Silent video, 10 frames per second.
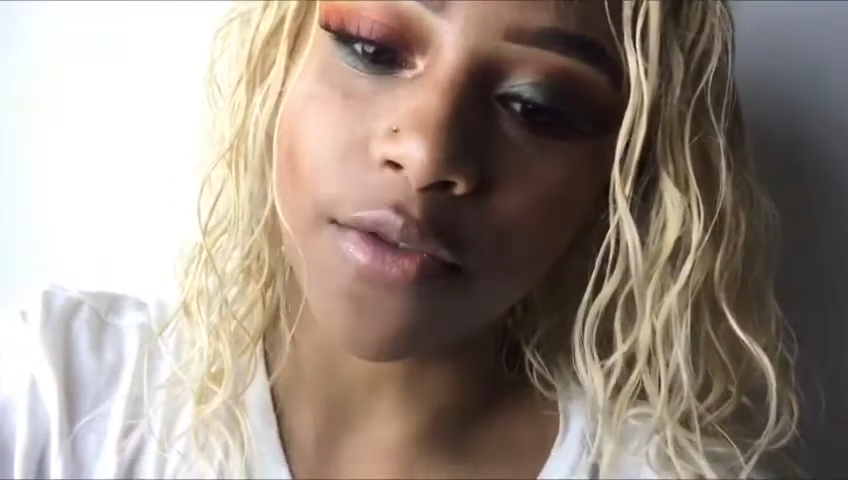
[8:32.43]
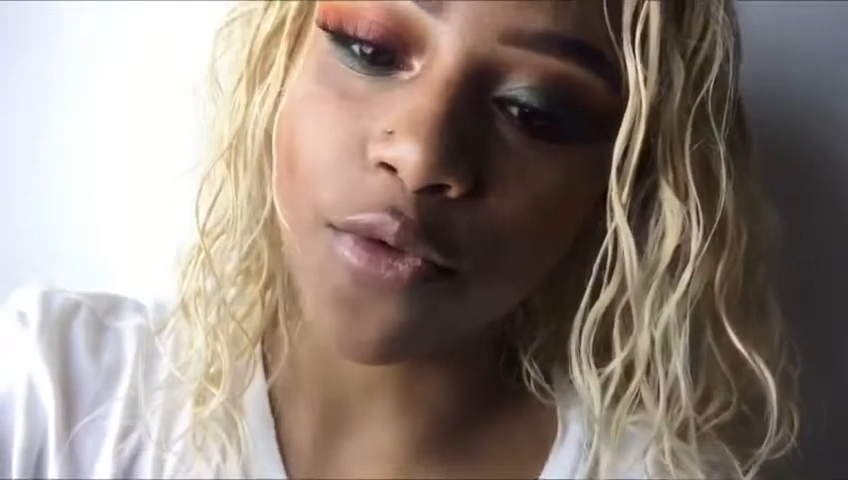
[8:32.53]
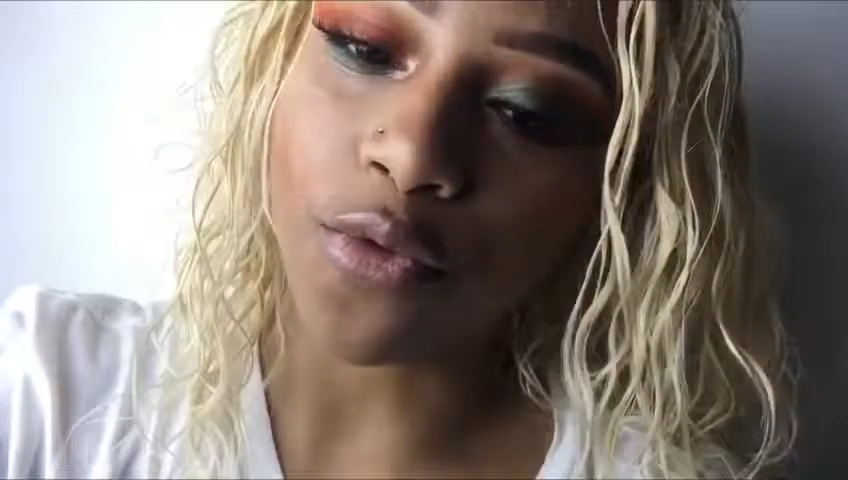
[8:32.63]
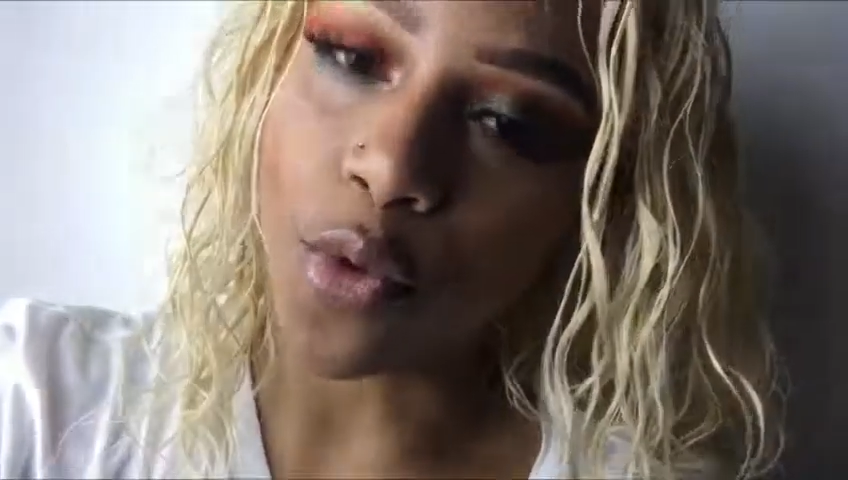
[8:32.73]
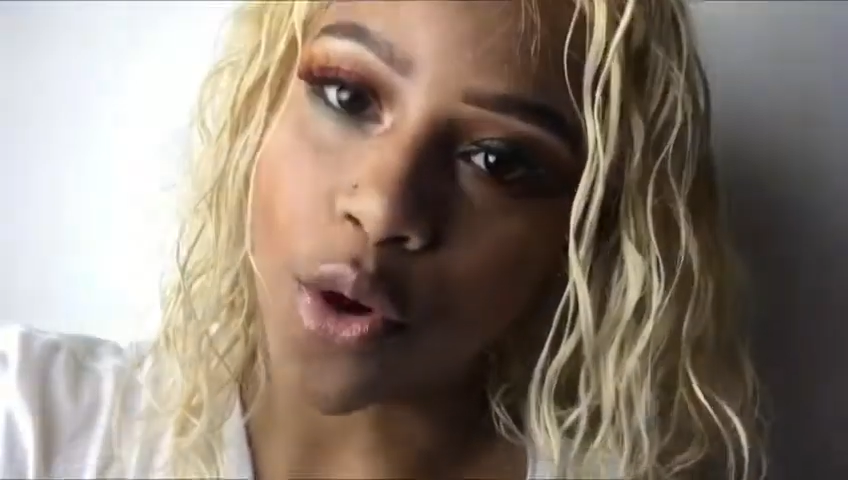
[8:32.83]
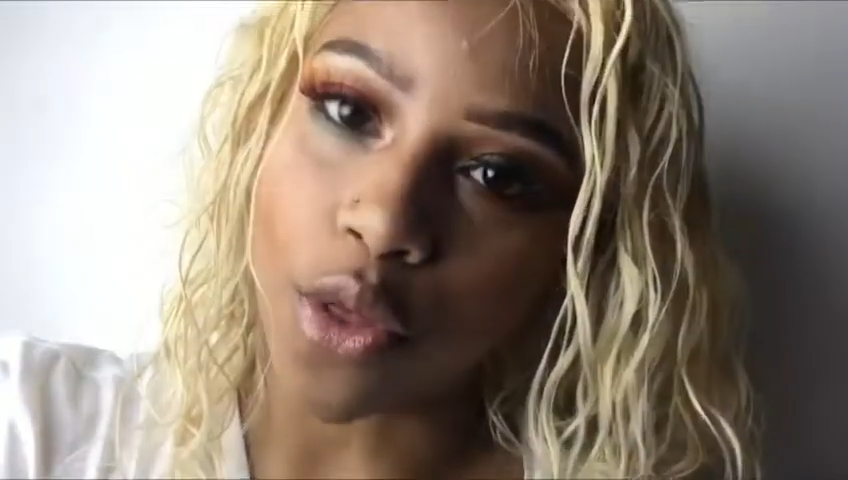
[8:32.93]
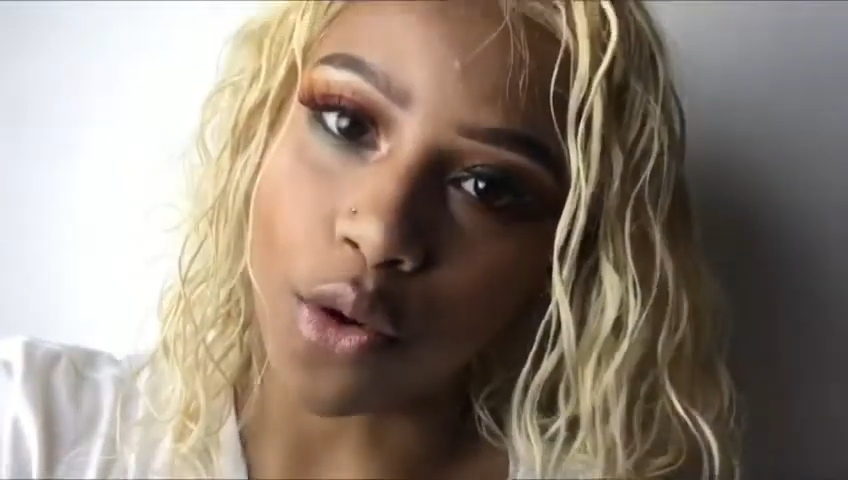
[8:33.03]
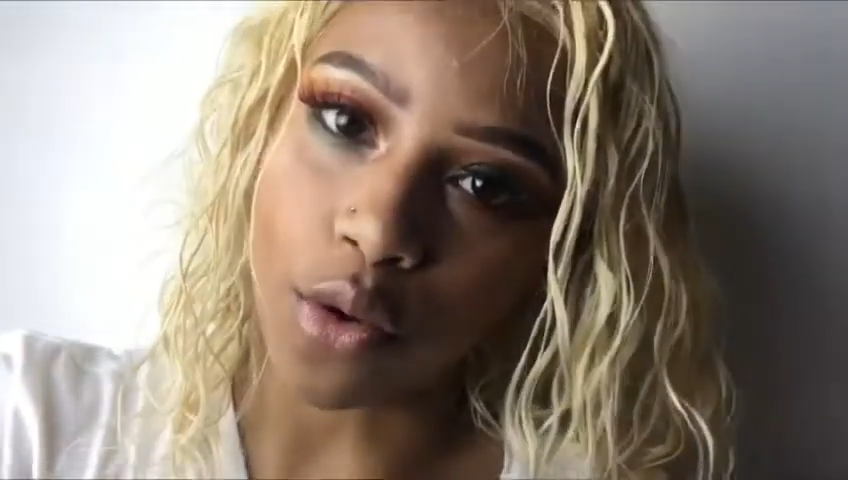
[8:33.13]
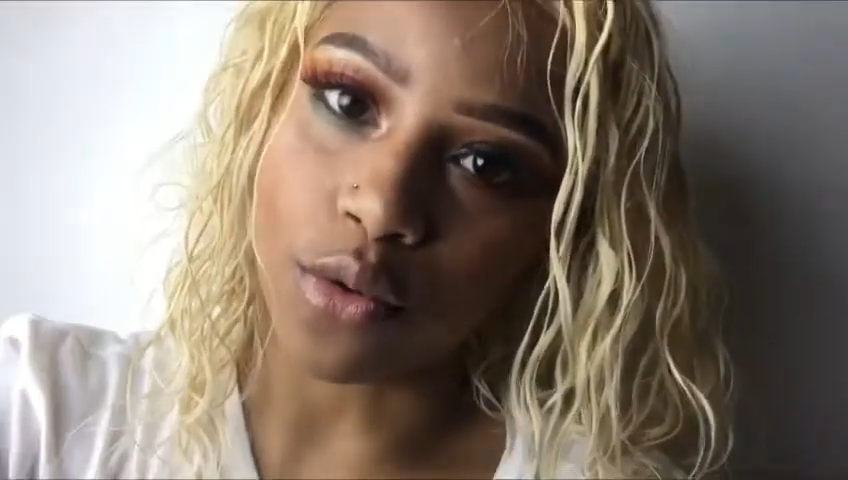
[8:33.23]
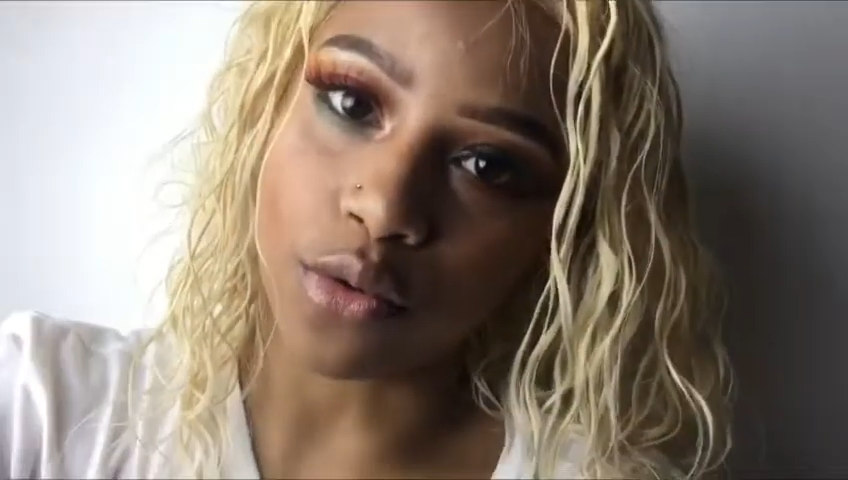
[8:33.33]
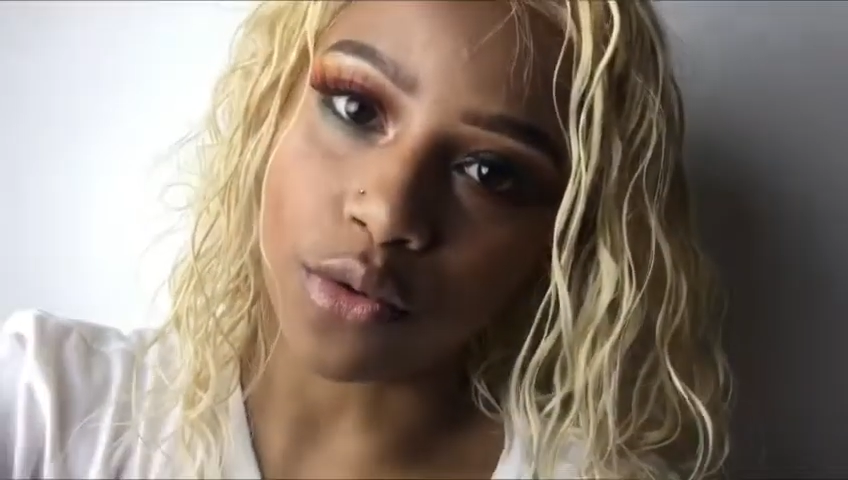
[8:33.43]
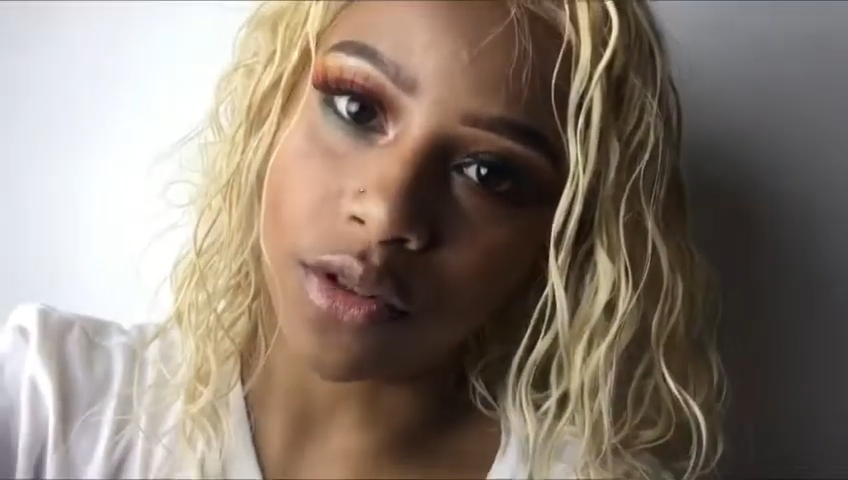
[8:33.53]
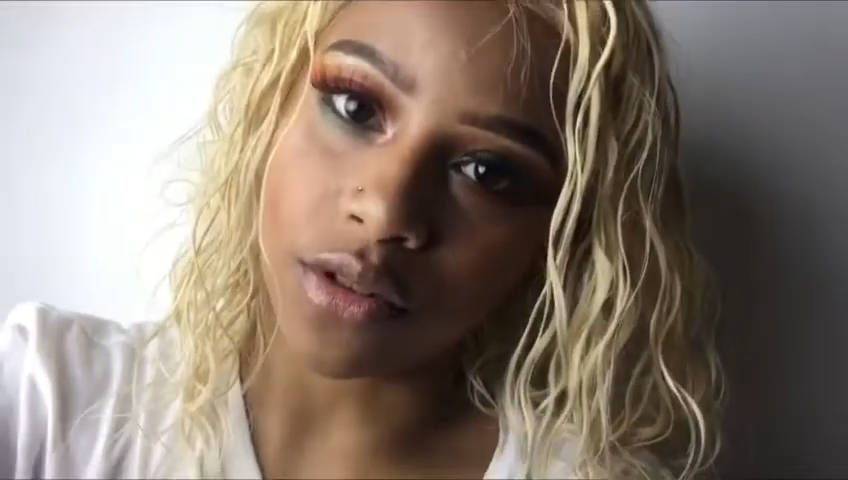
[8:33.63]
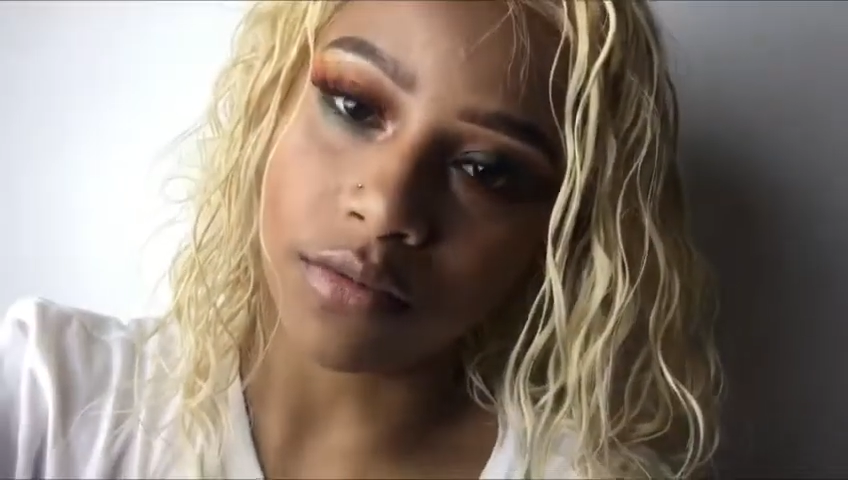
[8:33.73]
for those